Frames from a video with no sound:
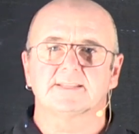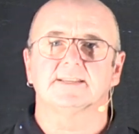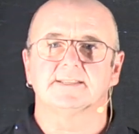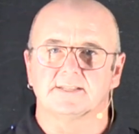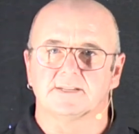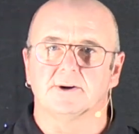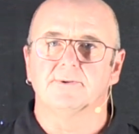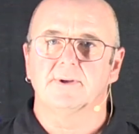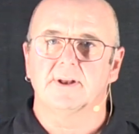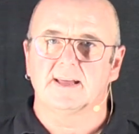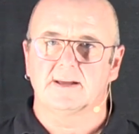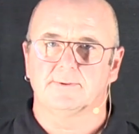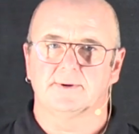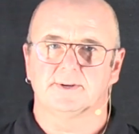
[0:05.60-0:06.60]
has its own
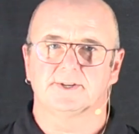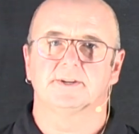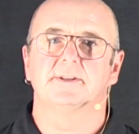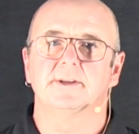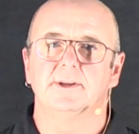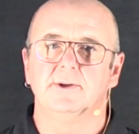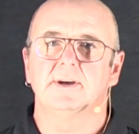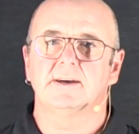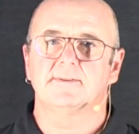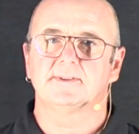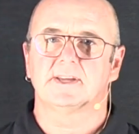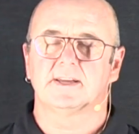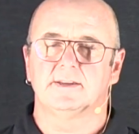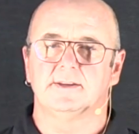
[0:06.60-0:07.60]
language that you have
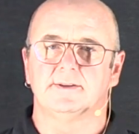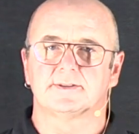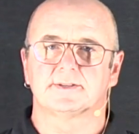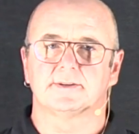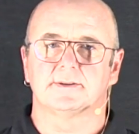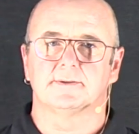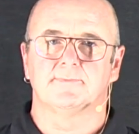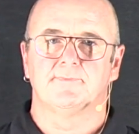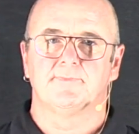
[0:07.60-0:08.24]
to get used to.